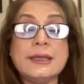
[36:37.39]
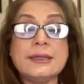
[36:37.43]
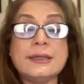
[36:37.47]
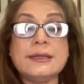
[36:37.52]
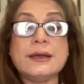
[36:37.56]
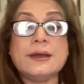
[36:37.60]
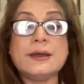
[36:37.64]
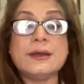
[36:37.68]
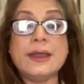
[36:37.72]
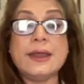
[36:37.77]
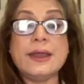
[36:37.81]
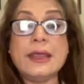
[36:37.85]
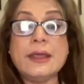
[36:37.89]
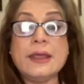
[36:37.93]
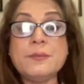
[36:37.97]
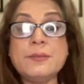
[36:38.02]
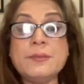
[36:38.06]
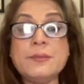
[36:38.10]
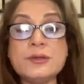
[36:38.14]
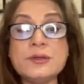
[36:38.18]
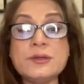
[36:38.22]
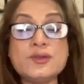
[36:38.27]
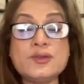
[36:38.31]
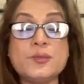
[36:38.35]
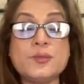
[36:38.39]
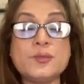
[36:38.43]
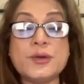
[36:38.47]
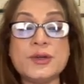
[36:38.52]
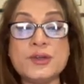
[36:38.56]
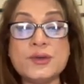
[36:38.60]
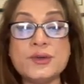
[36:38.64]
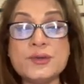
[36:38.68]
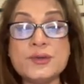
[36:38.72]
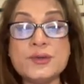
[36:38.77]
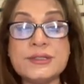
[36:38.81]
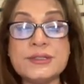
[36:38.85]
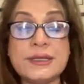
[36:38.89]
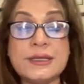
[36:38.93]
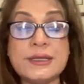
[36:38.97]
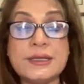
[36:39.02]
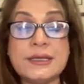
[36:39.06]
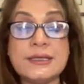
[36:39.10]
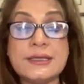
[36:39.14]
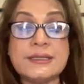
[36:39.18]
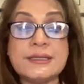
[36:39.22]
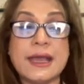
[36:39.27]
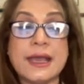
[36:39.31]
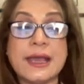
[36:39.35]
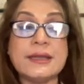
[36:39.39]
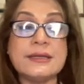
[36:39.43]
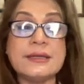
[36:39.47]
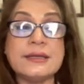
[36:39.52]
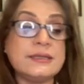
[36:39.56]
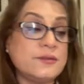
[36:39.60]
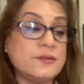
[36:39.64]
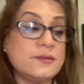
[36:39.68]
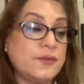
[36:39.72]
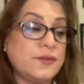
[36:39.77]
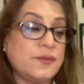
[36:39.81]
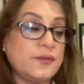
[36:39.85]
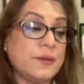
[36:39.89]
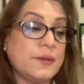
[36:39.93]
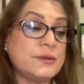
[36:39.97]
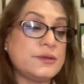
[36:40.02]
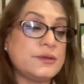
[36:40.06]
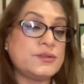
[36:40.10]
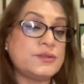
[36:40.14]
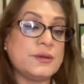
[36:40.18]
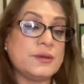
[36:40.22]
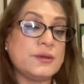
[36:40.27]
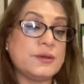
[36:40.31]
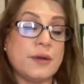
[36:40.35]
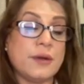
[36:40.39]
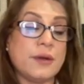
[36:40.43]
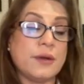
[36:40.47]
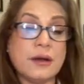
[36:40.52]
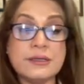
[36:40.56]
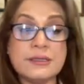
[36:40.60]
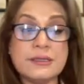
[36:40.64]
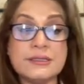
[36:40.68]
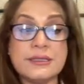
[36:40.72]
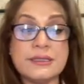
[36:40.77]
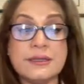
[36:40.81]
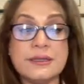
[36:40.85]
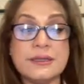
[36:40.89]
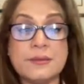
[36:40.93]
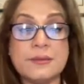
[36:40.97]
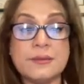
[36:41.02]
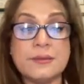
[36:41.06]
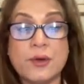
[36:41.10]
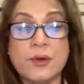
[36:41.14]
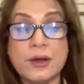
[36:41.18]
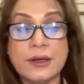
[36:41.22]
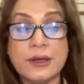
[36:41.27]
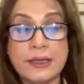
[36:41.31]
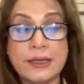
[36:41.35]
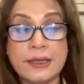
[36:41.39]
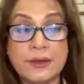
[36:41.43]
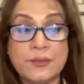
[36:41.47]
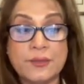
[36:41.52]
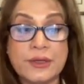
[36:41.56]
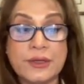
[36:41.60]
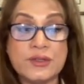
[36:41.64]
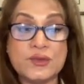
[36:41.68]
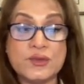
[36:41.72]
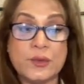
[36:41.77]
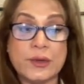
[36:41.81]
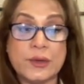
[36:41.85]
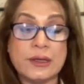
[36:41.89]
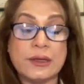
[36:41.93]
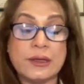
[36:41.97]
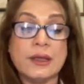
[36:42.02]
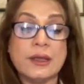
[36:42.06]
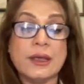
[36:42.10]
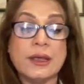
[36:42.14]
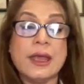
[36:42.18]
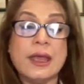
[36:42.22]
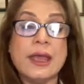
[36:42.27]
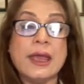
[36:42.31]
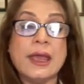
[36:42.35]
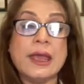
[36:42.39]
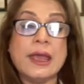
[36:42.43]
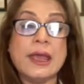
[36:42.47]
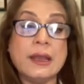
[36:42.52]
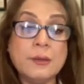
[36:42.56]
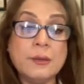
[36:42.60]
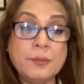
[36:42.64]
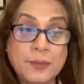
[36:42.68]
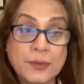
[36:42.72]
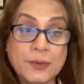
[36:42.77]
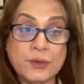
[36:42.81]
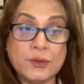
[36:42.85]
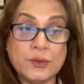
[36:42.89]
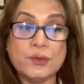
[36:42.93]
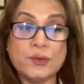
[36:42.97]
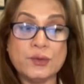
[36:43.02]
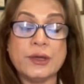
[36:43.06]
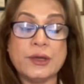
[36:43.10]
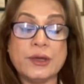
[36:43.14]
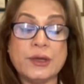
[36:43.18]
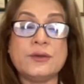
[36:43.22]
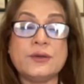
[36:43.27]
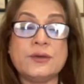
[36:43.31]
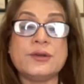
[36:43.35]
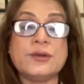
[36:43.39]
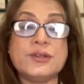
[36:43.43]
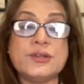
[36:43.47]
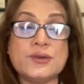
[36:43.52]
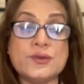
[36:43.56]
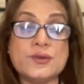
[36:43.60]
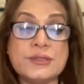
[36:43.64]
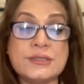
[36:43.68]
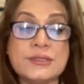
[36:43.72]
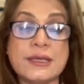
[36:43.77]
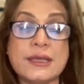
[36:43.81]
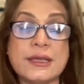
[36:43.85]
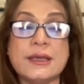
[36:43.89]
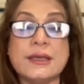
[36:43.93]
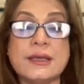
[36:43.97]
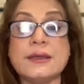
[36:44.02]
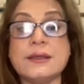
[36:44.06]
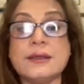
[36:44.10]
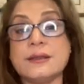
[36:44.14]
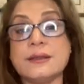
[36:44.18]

They are able to produce these anti inflammatory markers in the body, which will help you in reducing